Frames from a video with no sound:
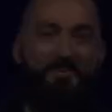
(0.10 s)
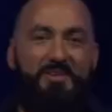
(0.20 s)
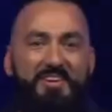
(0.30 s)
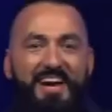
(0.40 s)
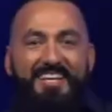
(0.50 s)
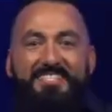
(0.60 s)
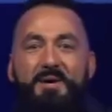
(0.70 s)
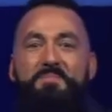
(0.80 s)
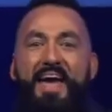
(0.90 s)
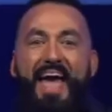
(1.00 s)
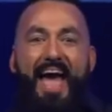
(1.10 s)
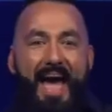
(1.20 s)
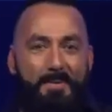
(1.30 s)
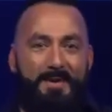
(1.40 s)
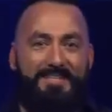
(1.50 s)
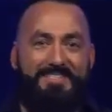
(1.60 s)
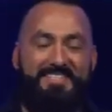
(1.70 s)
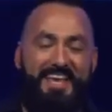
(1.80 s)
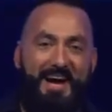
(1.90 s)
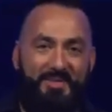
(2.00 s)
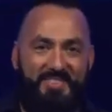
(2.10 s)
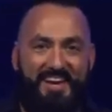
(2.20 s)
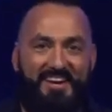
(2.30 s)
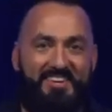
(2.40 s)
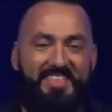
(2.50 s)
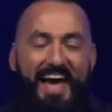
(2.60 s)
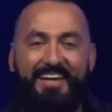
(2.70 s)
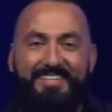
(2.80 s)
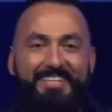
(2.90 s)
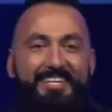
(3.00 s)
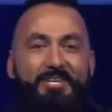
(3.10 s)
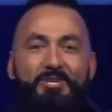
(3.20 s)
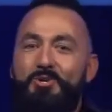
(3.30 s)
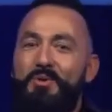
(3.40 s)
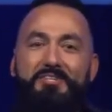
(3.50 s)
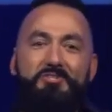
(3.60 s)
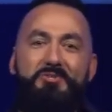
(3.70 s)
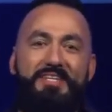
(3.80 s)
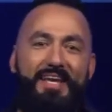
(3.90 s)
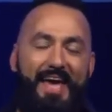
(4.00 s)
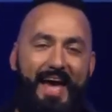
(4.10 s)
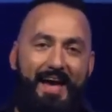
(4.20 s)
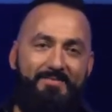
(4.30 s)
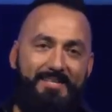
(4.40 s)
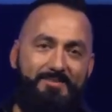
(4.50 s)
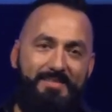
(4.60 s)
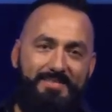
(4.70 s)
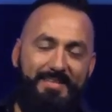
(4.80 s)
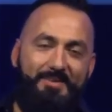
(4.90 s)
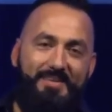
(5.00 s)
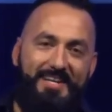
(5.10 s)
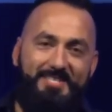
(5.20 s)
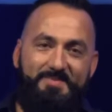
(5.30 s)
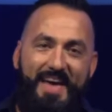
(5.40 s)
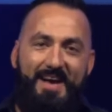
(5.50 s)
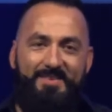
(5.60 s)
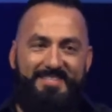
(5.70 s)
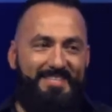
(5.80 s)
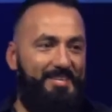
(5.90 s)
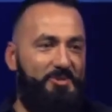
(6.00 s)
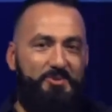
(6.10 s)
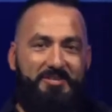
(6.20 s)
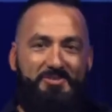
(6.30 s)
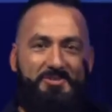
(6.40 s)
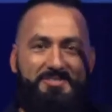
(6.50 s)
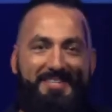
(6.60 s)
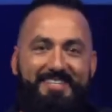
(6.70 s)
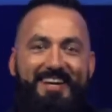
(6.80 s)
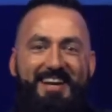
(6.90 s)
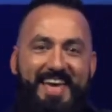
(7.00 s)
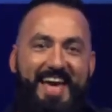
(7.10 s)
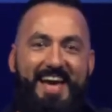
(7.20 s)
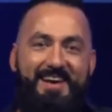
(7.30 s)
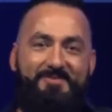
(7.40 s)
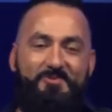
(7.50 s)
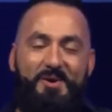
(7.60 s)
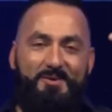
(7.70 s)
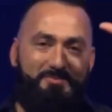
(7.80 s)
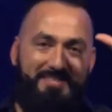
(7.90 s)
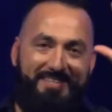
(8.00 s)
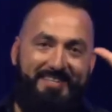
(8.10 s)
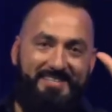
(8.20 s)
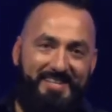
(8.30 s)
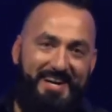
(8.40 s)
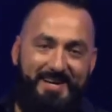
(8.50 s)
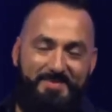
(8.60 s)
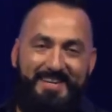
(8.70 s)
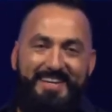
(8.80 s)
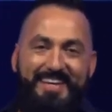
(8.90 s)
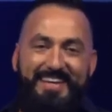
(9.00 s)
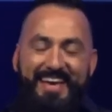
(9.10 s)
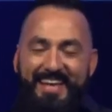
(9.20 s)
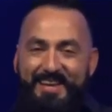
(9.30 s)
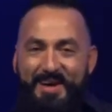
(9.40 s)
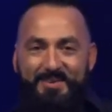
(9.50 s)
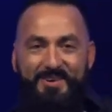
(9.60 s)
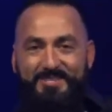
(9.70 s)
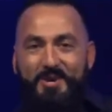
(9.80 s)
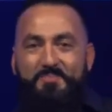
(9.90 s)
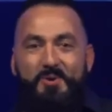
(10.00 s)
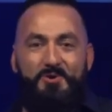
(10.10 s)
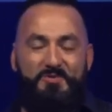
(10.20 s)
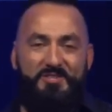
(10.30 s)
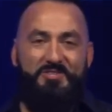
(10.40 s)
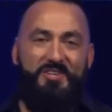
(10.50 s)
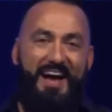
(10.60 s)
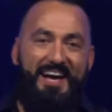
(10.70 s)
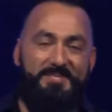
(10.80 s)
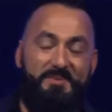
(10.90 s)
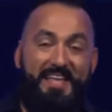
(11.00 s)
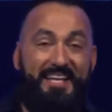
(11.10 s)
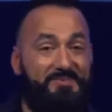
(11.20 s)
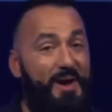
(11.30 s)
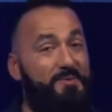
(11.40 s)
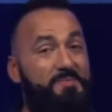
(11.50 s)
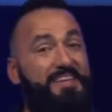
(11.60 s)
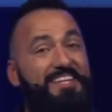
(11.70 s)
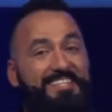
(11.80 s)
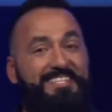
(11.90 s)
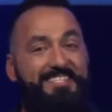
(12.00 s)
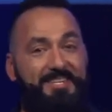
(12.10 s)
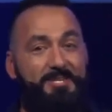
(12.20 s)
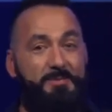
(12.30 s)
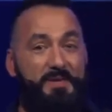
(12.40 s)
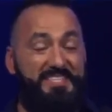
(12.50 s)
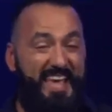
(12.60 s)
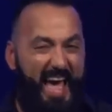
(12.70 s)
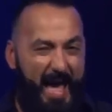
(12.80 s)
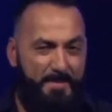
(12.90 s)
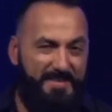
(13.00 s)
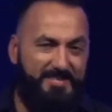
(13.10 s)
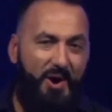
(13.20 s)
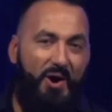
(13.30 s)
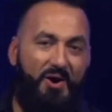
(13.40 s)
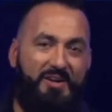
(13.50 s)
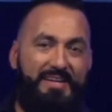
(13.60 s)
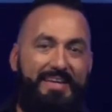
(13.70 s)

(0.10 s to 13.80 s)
many of you got some habits out there that you wish you didn't have? Anyone? Anyone got some habits that you wish you did not have? Welcome to the club. And none of us are perfect, you guys, but that's why we're beginning this series because habits are